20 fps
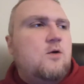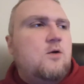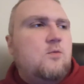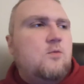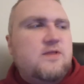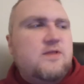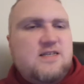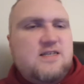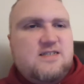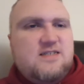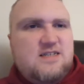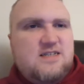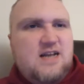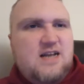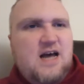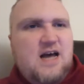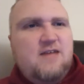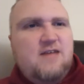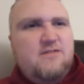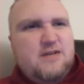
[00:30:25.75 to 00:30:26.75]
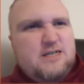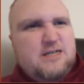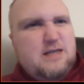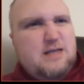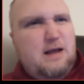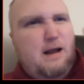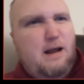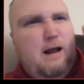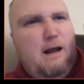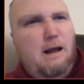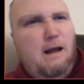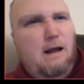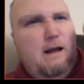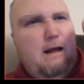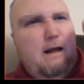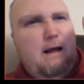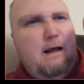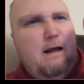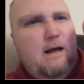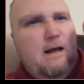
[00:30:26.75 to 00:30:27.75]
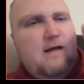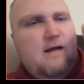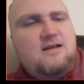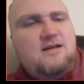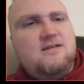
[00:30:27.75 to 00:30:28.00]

with this knife and she's like ah and